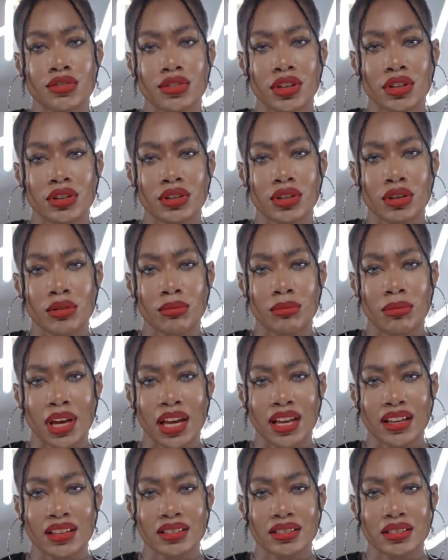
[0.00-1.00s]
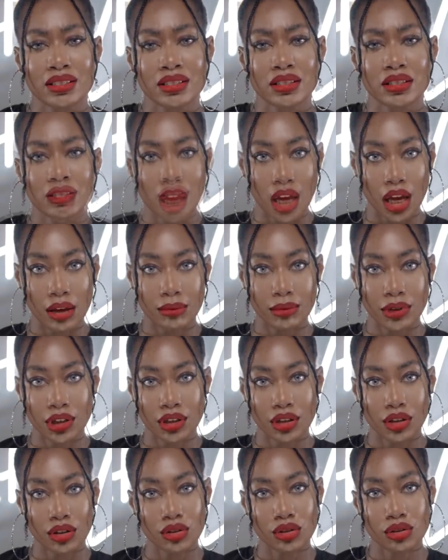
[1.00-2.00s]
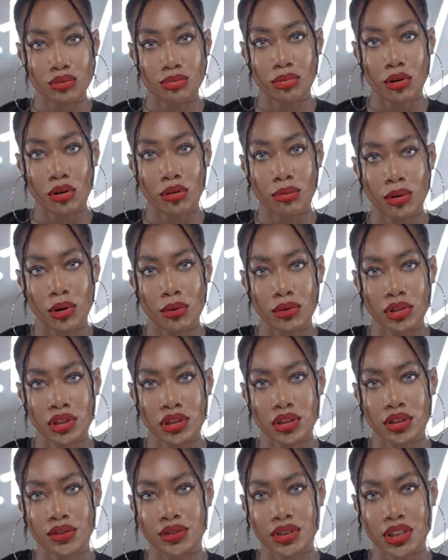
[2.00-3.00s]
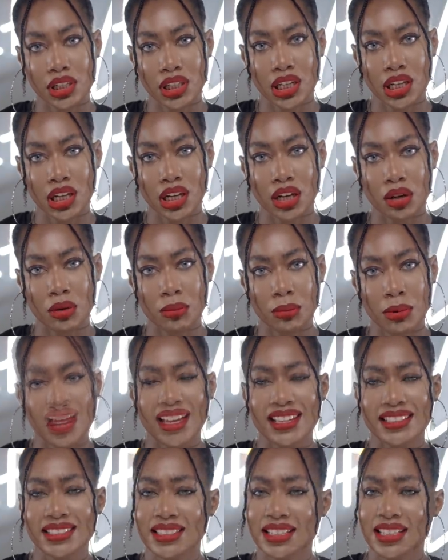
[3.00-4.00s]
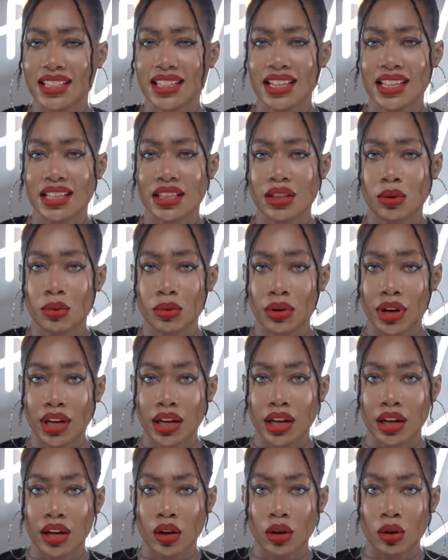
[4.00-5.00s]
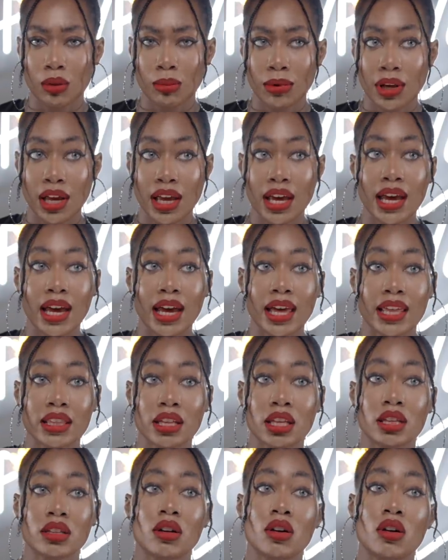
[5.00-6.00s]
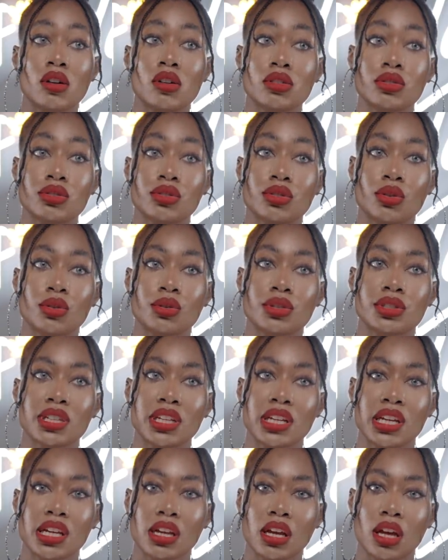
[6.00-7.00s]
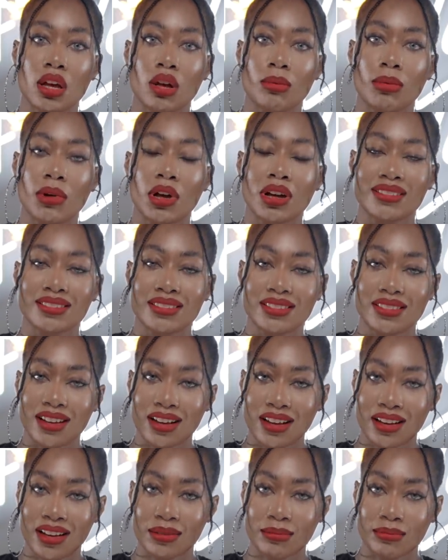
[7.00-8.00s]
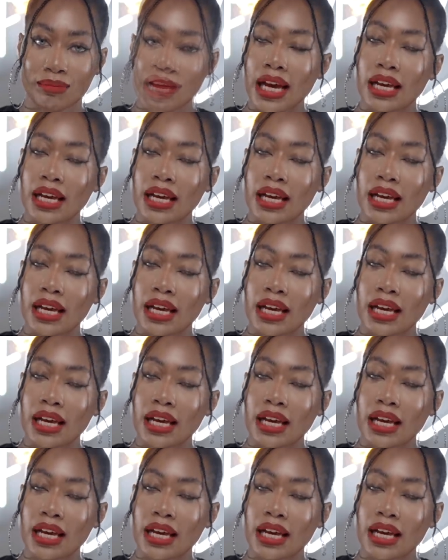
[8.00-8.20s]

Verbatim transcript: feel your best. I'm a huge proponent of seeking help and seeking the right help and then also seeking help on time.